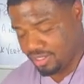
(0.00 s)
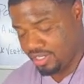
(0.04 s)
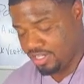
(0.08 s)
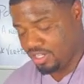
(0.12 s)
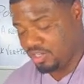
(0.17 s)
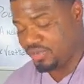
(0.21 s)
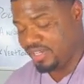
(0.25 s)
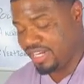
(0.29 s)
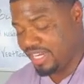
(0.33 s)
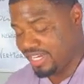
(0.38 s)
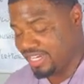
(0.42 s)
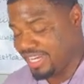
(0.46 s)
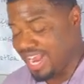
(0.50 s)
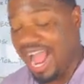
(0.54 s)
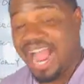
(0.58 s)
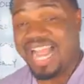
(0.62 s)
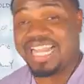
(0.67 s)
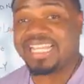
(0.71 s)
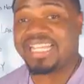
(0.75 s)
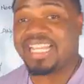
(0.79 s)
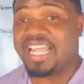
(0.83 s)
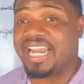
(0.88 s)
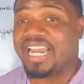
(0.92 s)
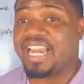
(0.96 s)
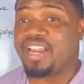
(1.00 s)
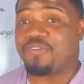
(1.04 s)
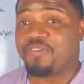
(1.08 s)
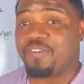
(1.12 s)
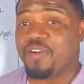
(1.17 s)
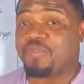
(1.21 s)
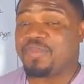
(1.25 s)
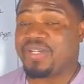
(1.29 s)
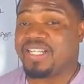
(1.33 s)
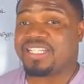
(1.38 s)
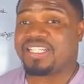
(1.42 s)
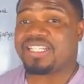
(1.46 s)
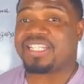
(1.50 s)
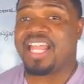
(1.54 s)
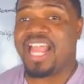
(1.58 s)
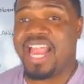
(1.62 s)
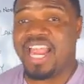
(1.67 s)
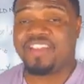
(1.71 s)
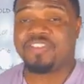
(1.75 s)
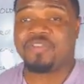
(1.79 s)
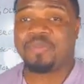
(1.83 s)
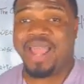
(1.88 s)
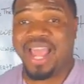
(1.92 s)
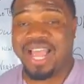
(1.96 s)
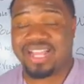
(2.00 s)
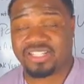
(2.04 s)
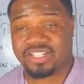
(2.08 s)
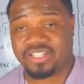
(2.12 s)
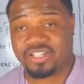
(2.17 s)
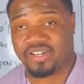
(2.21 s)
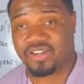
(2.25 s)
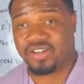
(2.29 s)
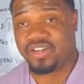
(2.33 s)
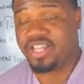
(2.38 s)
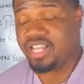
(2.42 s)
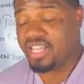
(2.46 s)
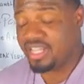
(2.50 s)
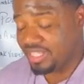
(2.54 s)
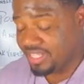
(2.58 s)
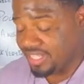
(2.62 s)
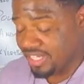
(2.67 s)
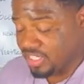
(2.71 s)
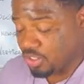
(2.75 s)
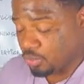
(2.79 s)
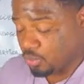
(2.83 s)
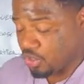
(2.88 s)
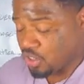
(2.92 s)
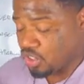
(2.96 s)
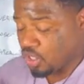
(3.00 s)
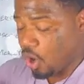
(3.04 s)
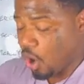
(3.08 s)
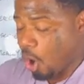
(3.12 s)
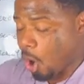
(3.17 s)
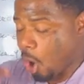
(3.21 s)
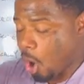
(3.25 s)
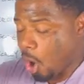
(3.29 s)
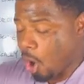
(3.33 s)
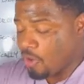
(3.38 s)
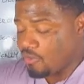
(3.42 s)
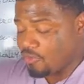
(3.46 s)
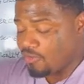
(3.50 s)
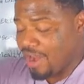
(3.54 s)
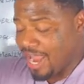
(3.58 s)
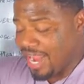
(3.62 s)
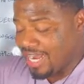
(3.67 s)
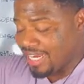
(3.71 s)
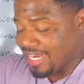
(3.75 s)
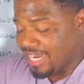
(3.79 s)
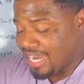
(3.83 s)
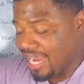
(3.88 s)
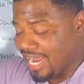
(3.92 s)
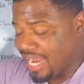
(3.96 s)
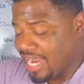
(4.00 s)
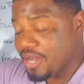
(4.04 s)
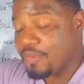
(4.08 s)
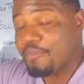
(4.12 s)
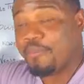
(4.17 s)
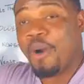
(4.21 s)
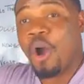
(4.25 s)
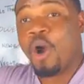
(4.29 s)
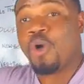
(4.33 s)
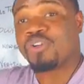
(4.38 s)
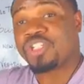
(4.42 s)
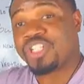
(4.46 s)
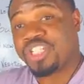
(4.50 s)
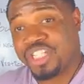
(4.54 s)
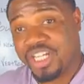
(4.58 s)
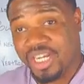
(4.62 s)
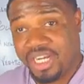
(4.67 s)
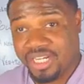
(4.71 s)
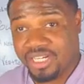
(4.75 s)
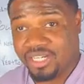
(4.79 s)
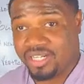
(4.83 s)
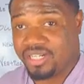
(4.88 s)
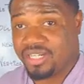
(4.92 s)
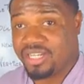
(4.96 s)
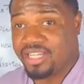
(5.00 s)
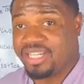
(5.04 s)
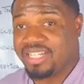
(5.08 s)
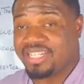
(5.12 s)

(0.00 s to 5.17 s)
You did not get it from the slave master. This was already in motion.